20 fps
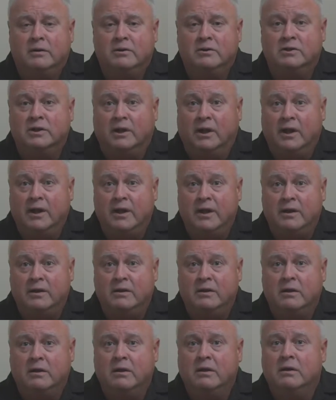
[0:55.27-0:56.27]
delayed
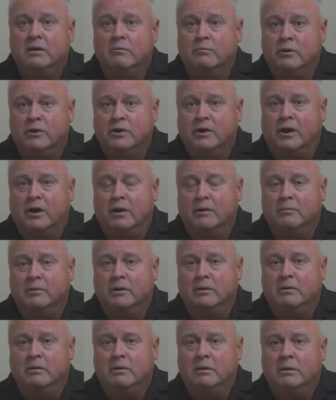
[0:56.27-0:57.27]

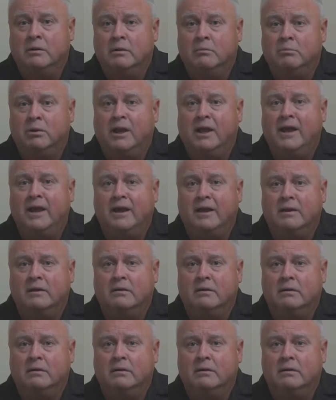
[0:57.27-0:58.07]
retirement plan.